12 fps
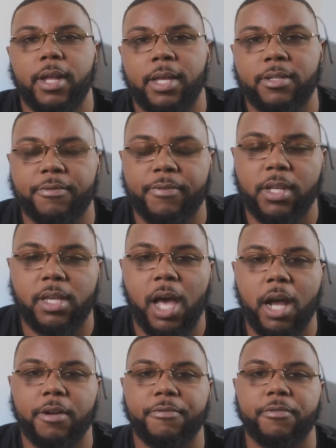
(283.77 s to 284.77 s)
As a
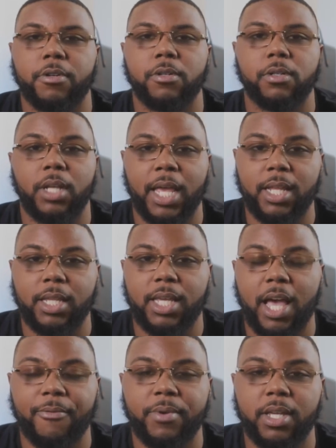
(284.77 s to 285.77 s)
videographer lately,
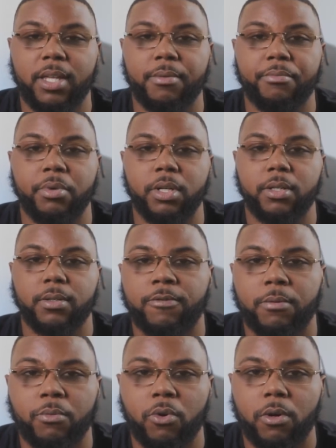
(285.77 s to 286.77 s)
I've been getting booked
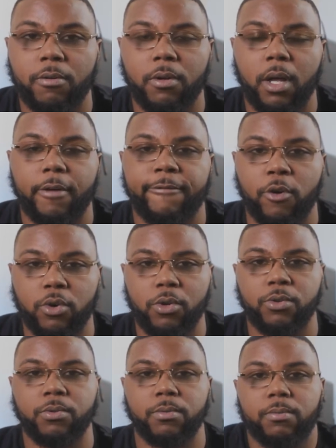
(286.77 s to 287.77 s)
for more
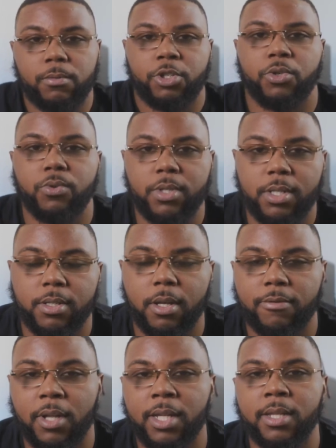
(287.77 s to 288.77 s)
photo shoots and
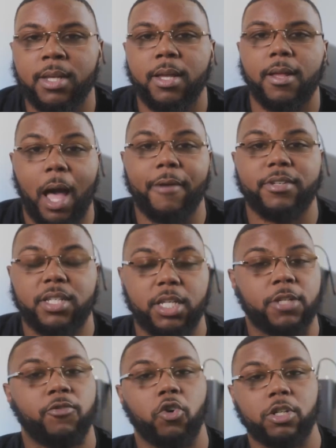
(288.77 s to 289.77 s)
stuff like that. Obviously,
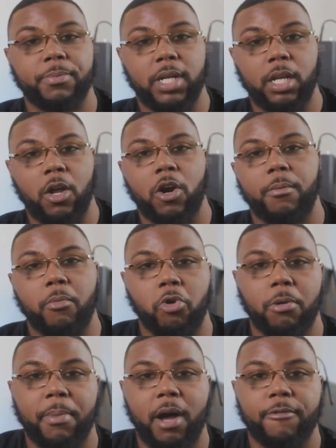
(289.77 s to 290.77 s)
it's forced me to learn
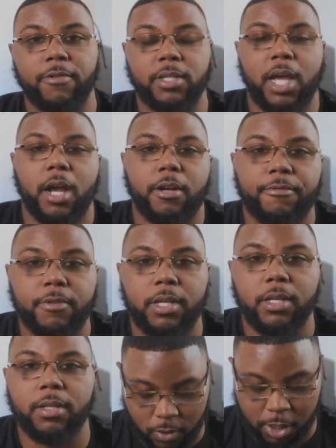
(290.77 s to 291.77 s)
more about photography,
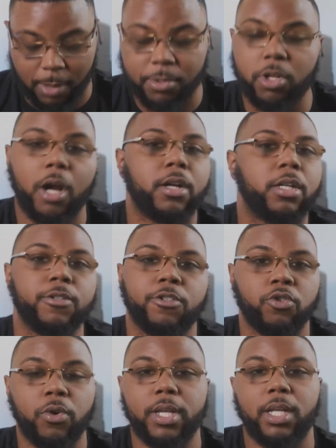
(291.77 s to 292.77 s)
which I'm starting to
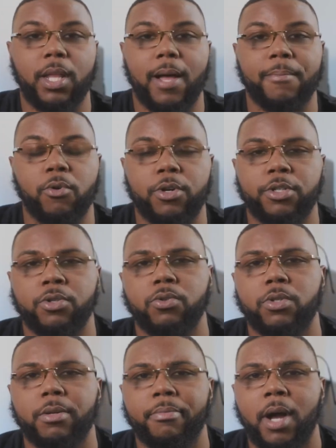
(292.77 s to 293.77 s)
enjoy a lot more too,
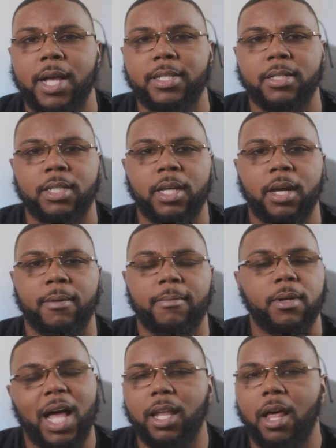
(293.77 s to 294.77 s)
surprisingly.
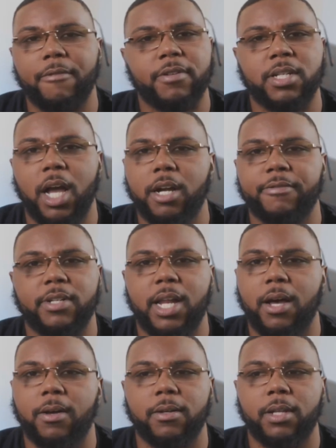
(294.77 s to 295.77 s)
I love photography
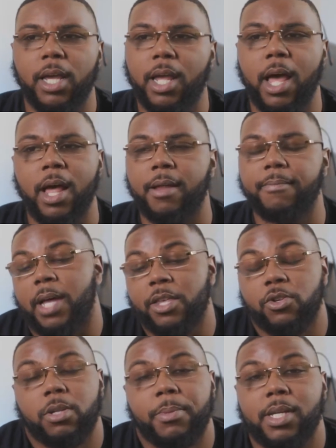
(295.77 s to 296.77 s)
now. Like I
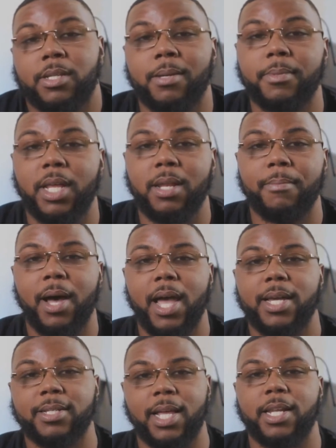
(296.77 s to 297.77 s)
used to be intimidated by
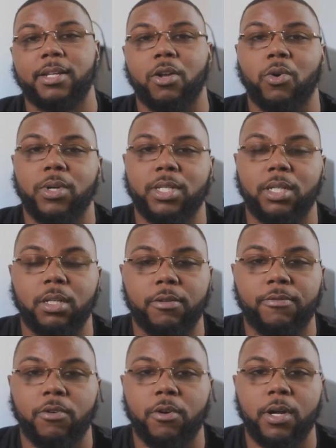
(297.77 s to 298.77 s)
it because I didn't know what to look
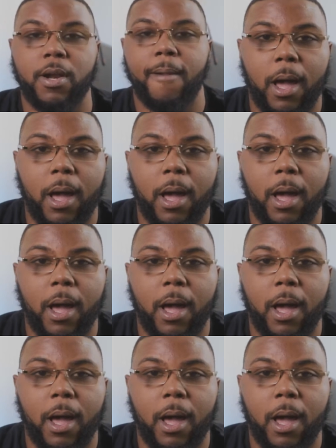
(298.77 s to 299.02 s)
for.